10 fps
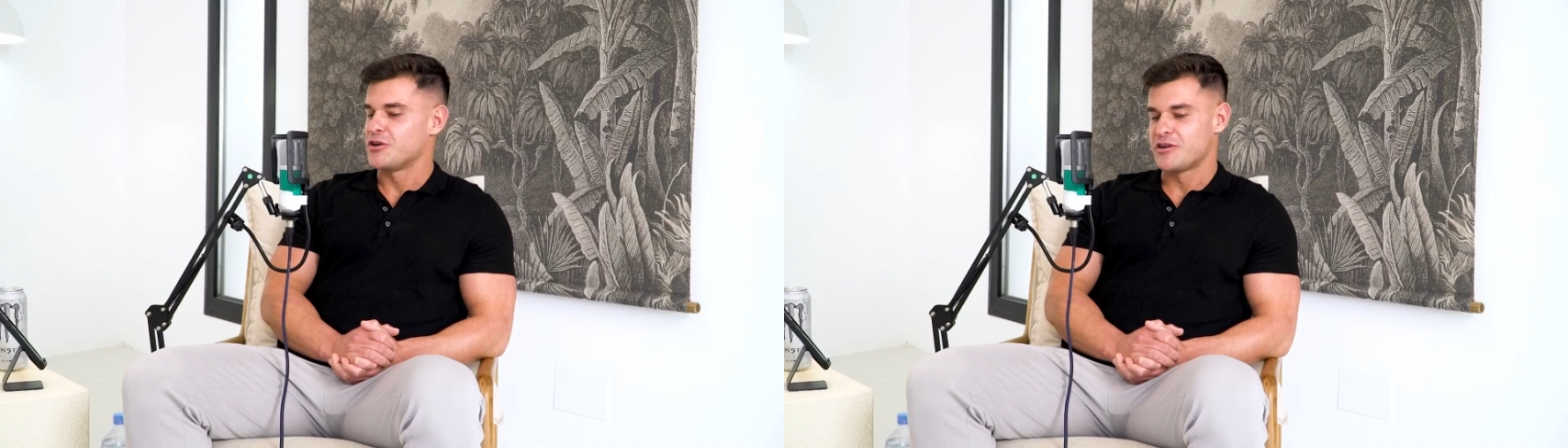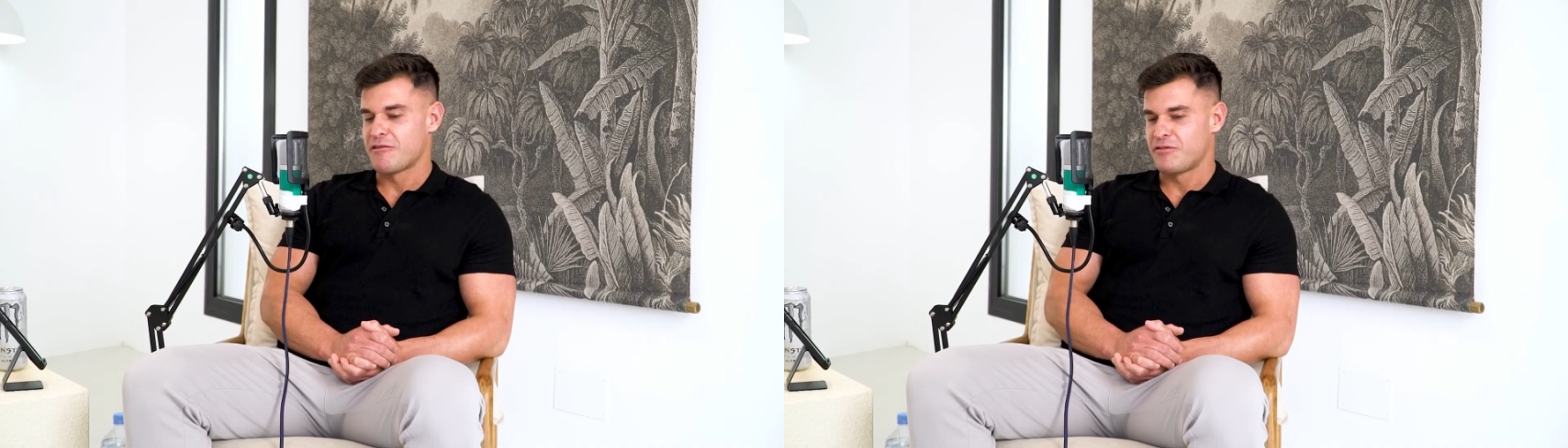
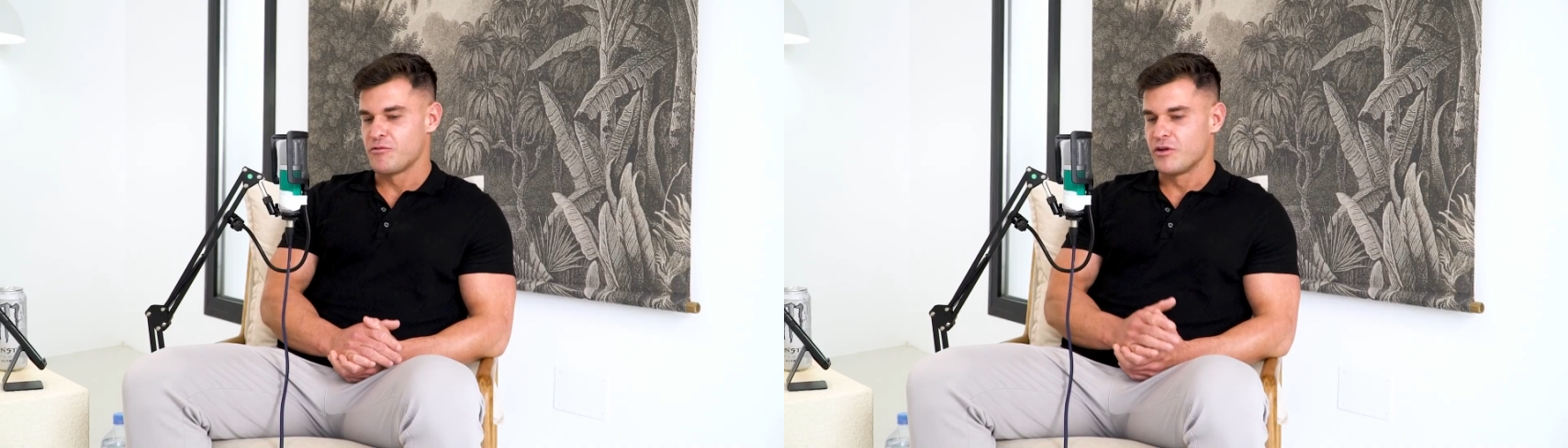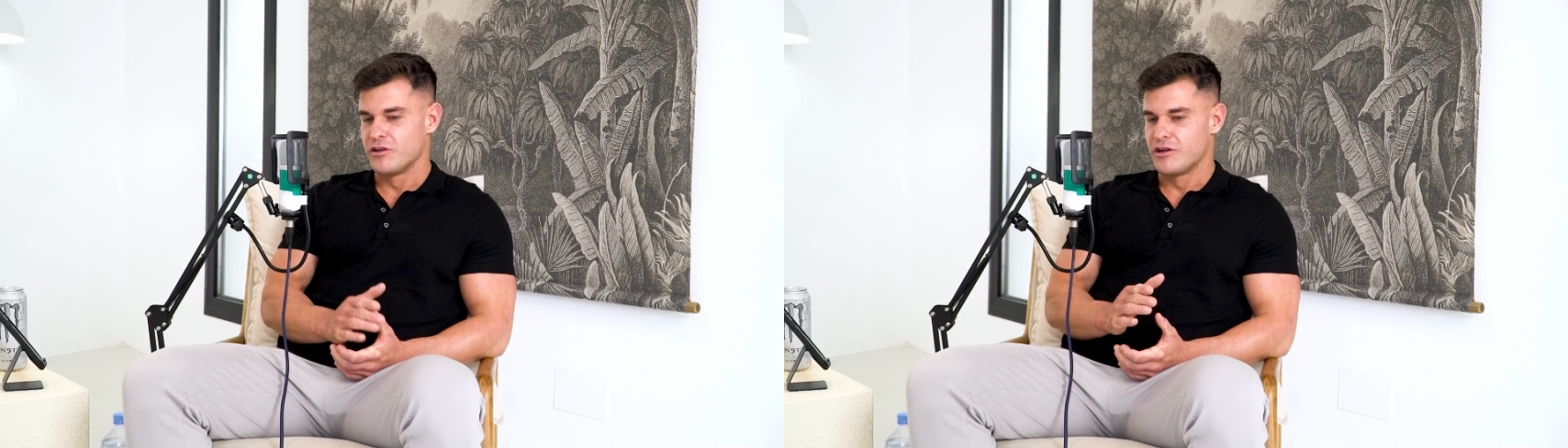definitely
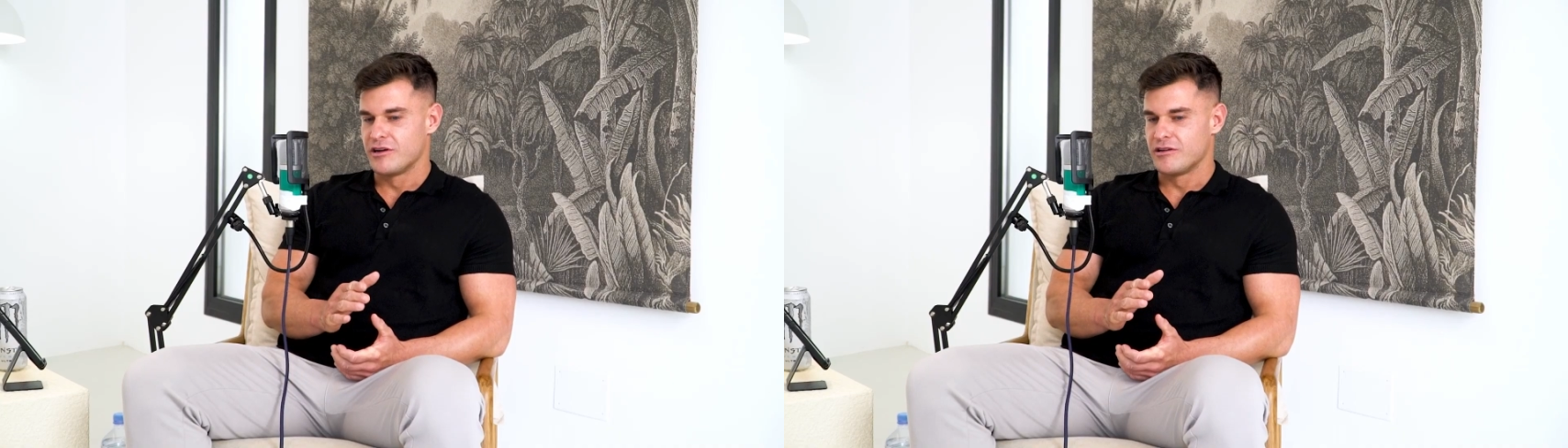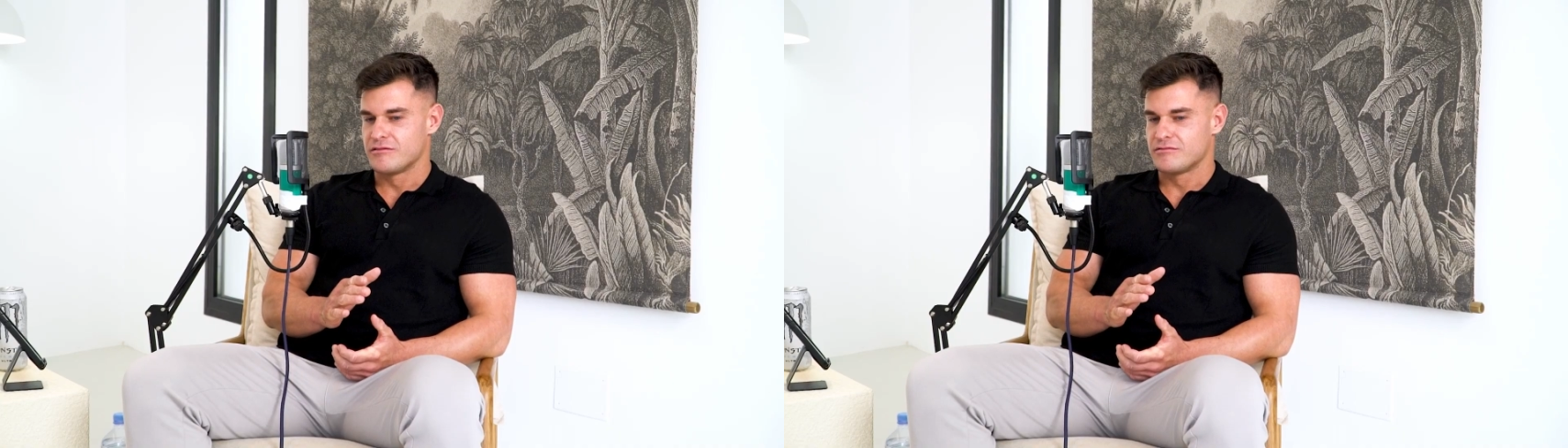one of
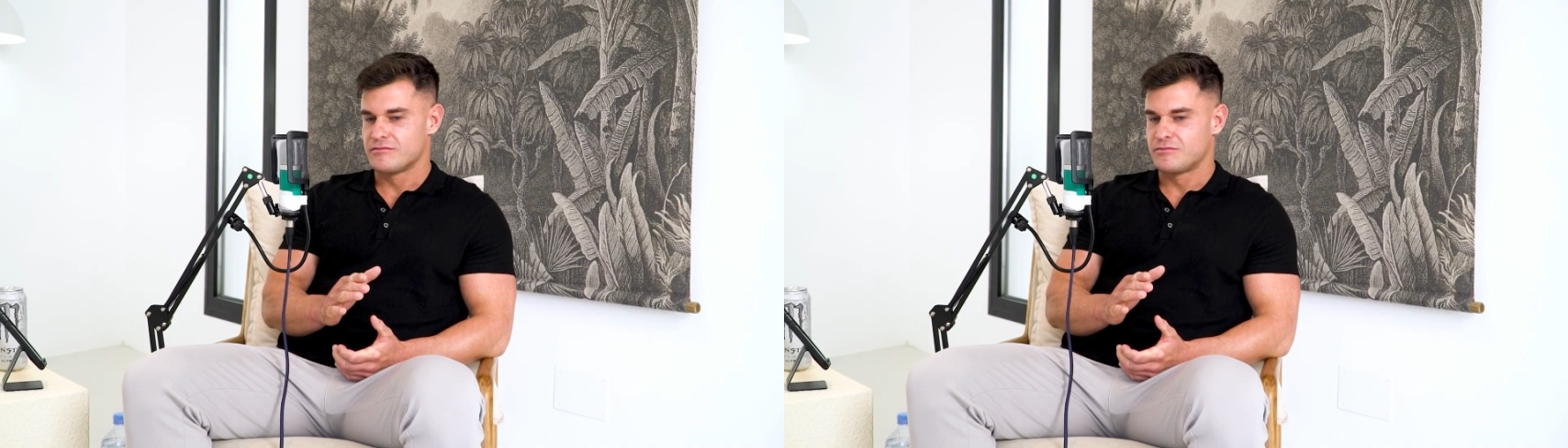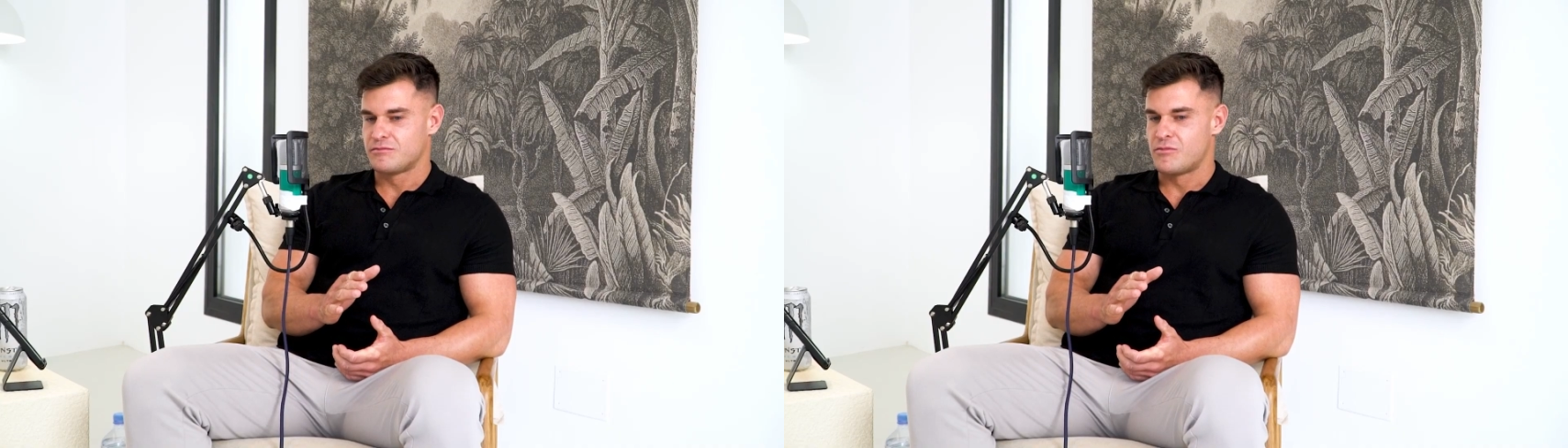the
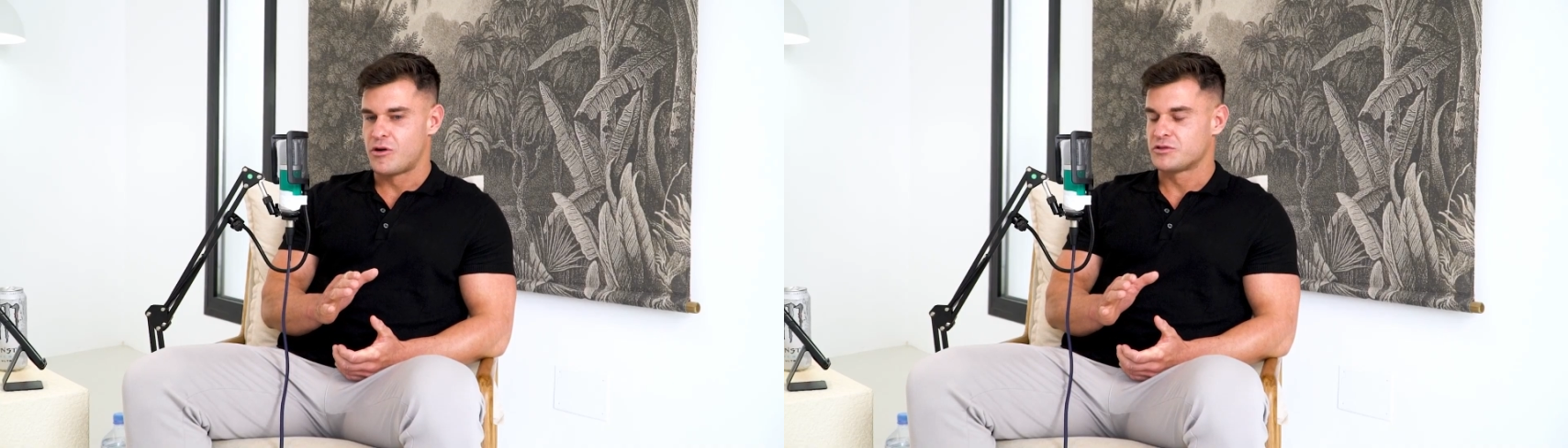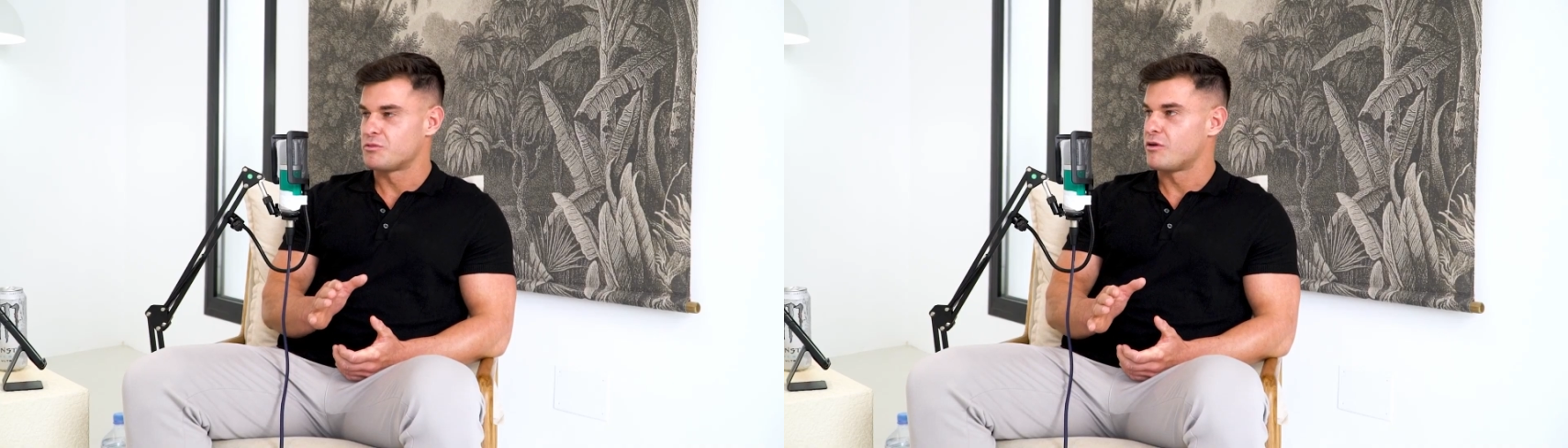most